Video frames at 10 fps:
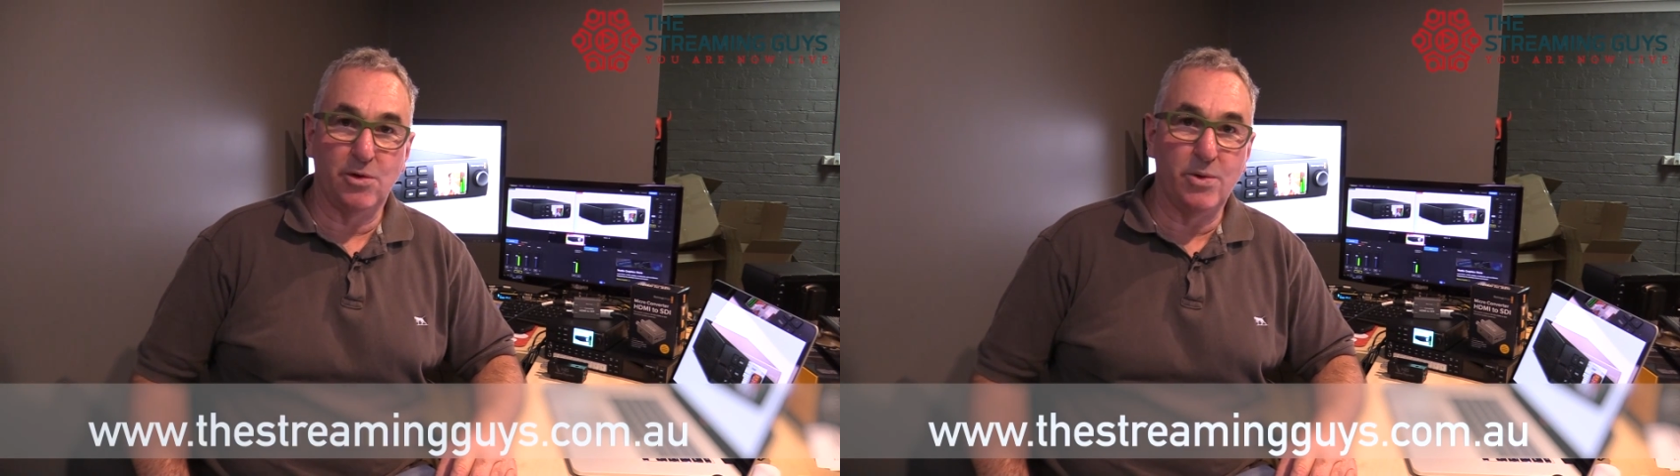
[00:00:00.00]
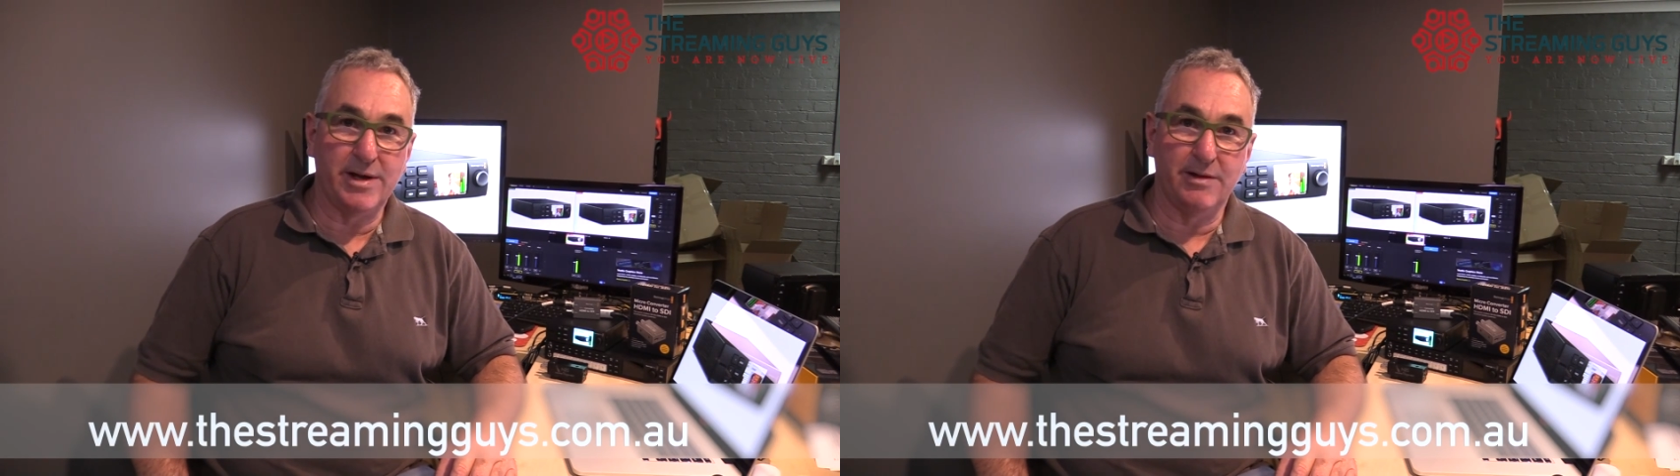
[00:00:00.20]

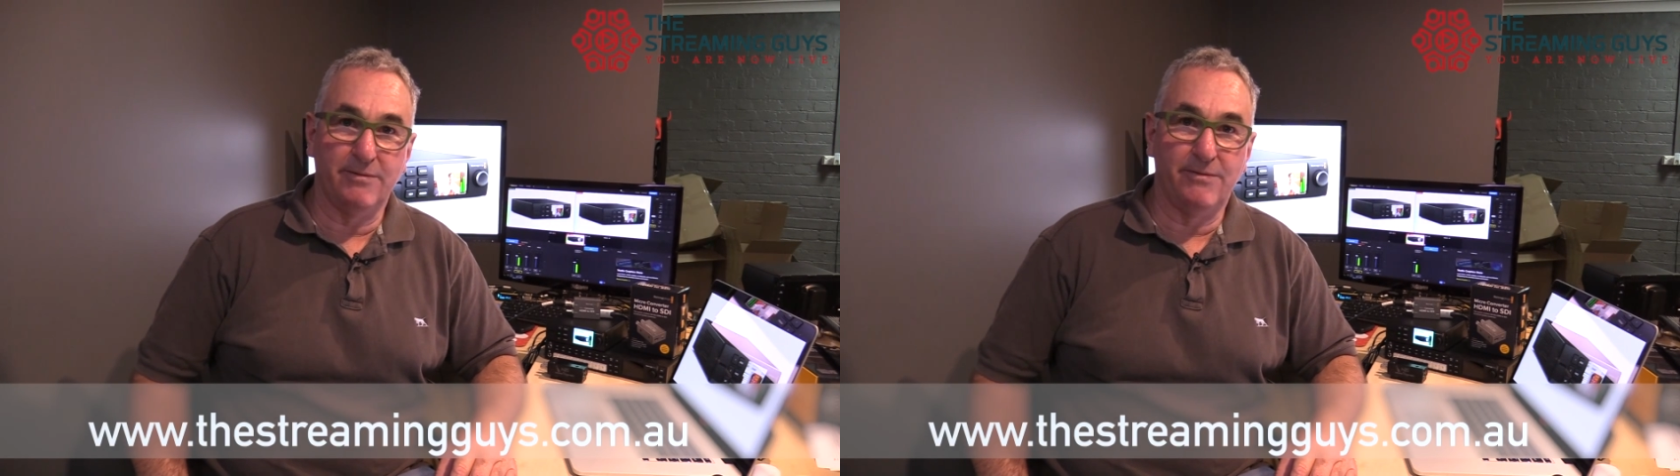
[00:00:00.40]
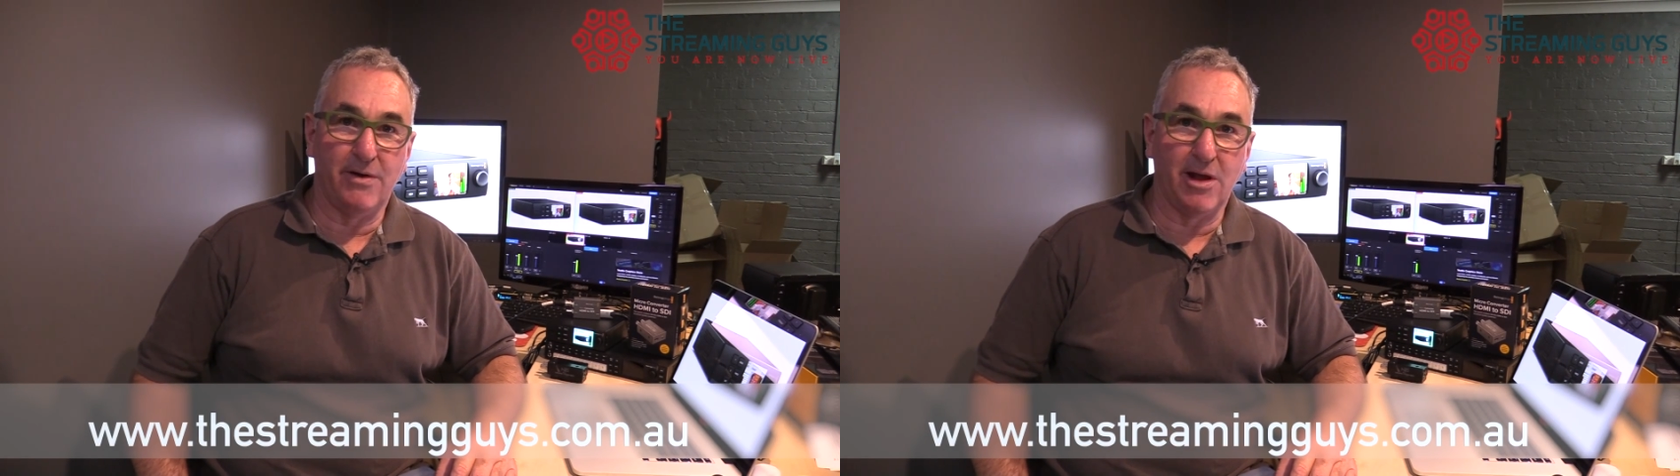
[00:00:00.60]
quick
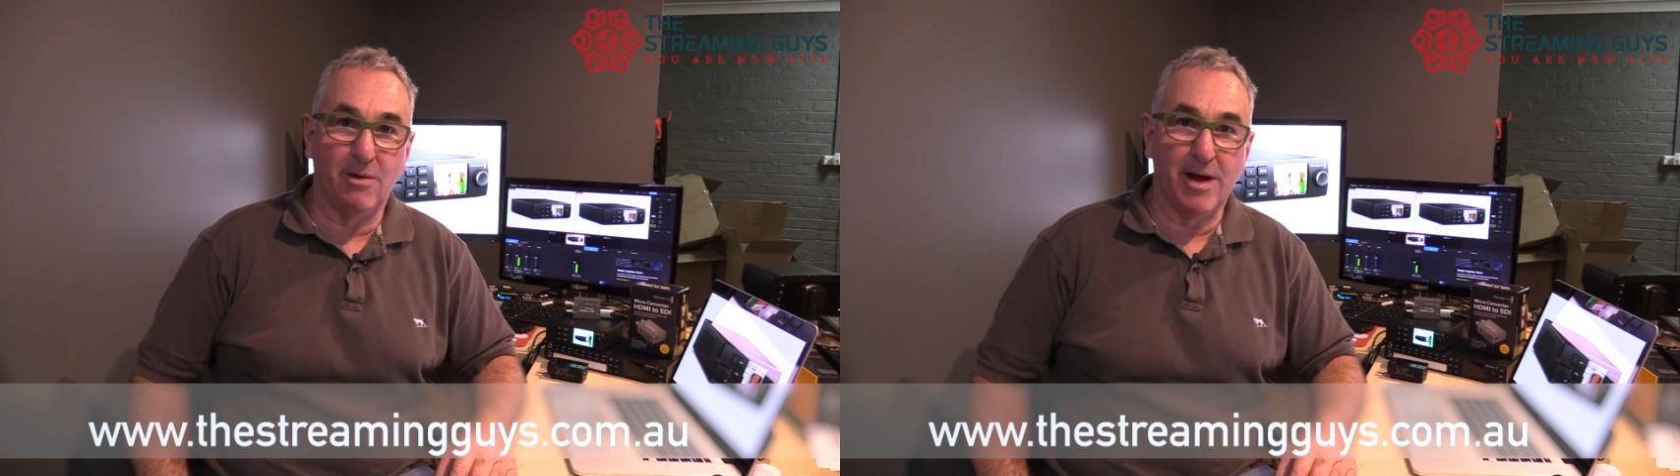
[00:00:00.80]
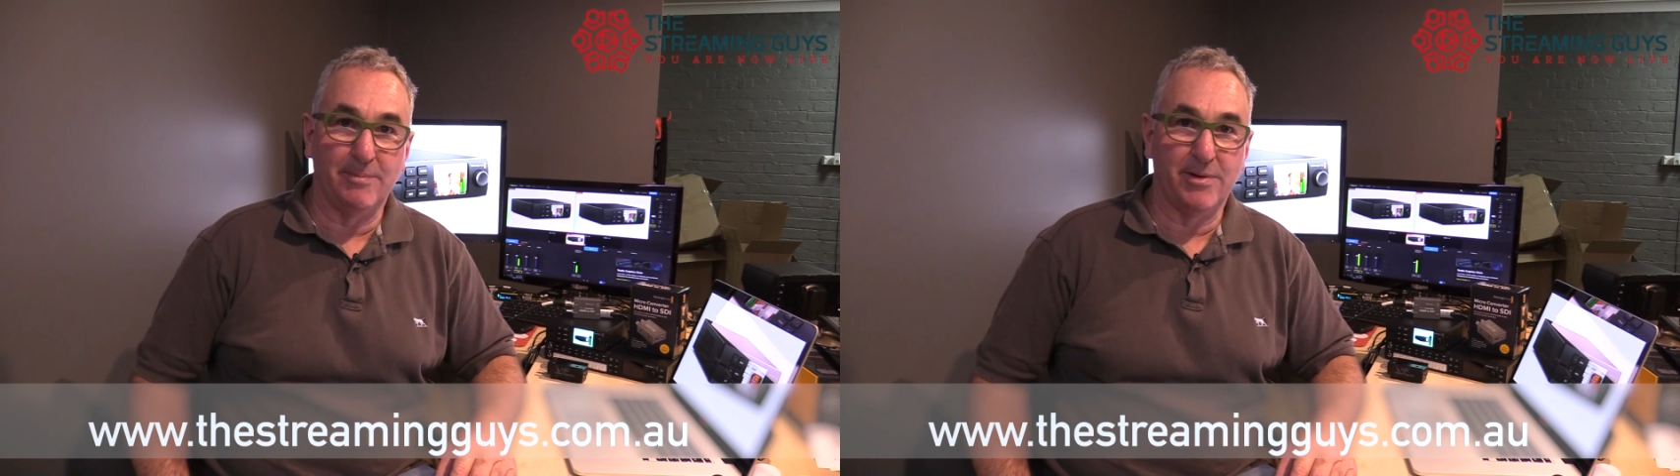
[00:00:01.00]

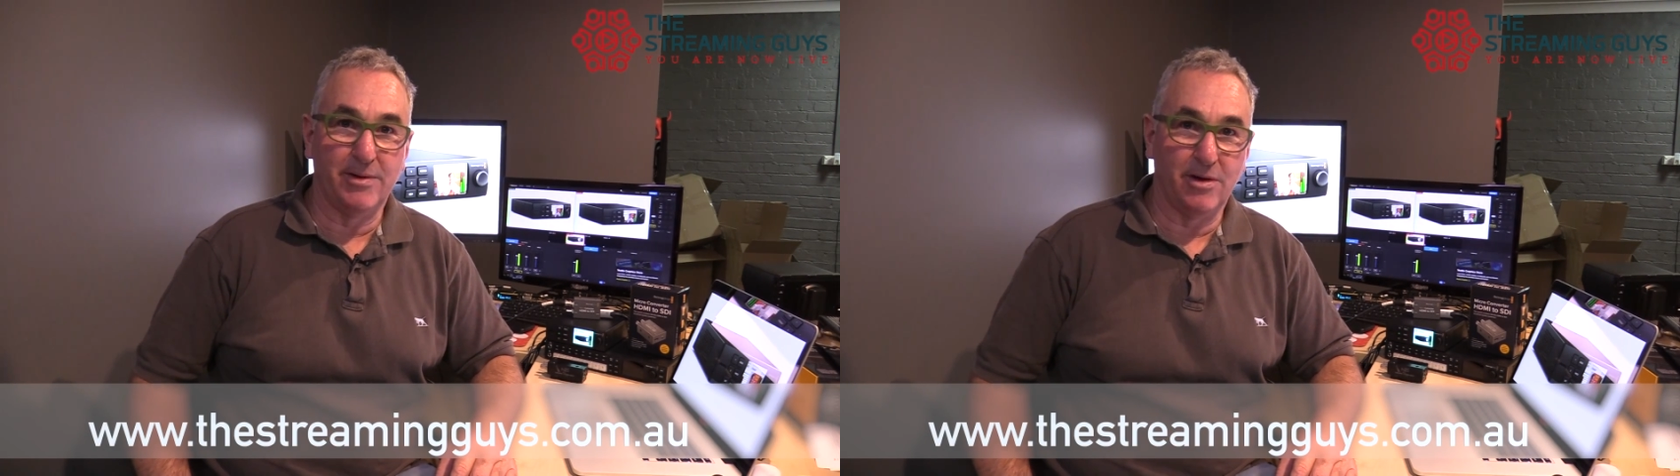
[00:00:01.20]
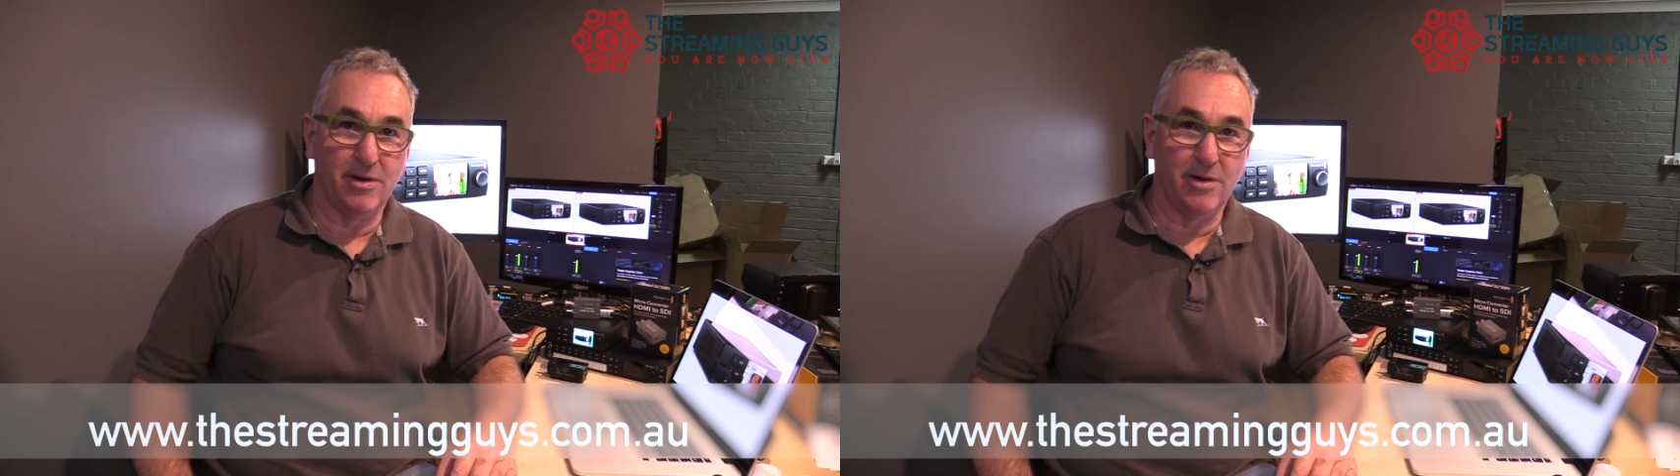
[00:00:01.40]
follow-up